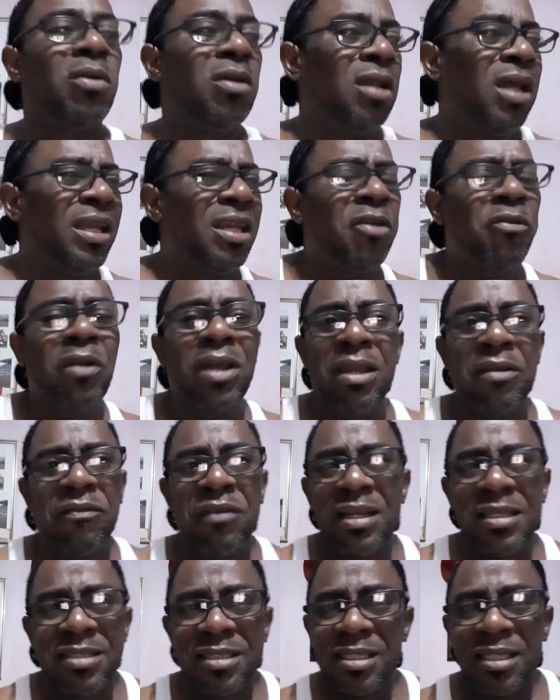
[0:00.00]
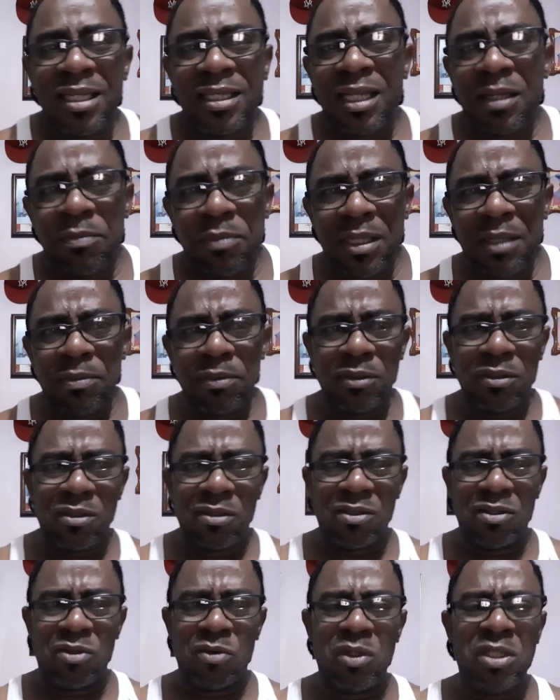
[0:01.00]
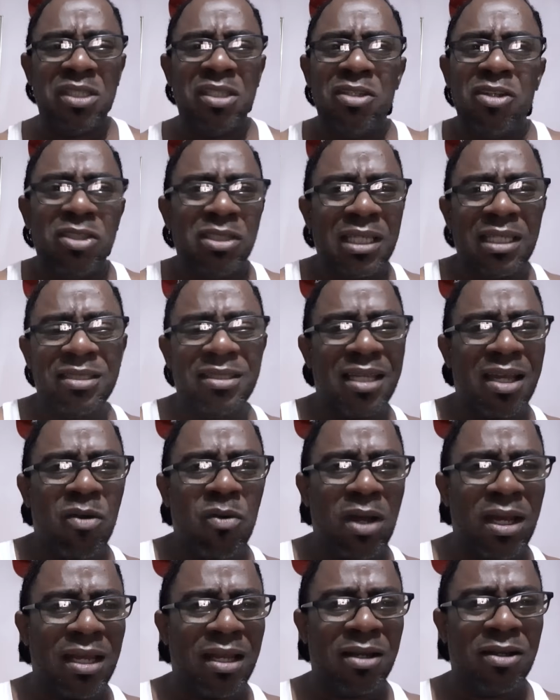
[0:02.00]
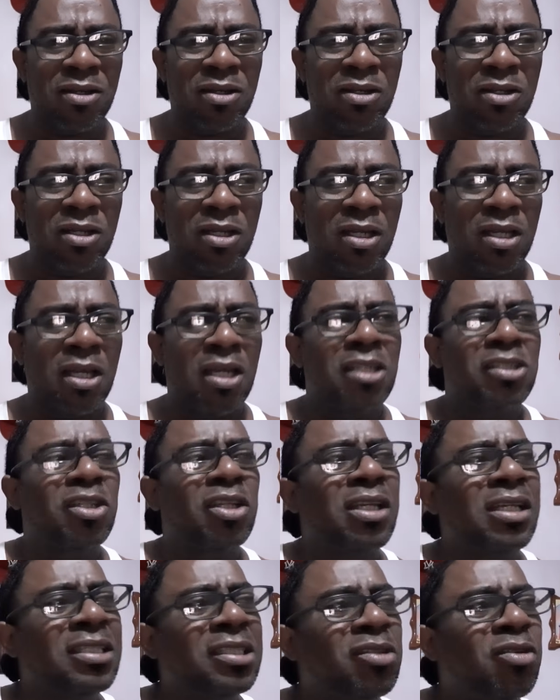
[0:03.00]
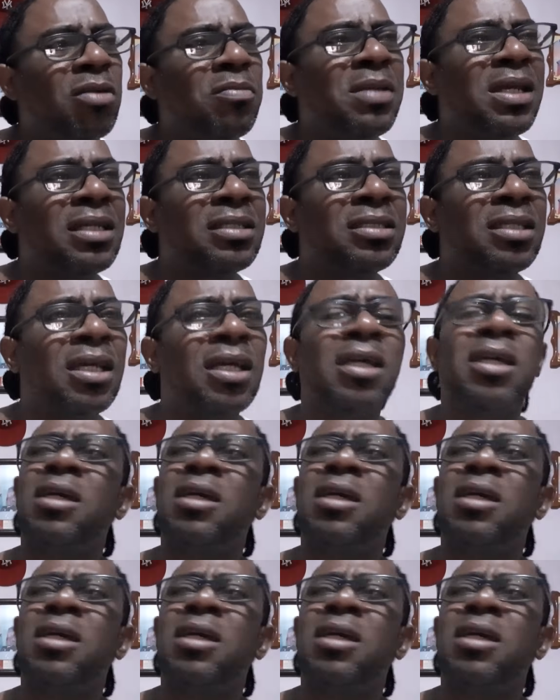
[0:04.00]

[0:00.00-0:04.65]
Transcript: Any relevance in other people? What she just said a while ago? So you see what me I say?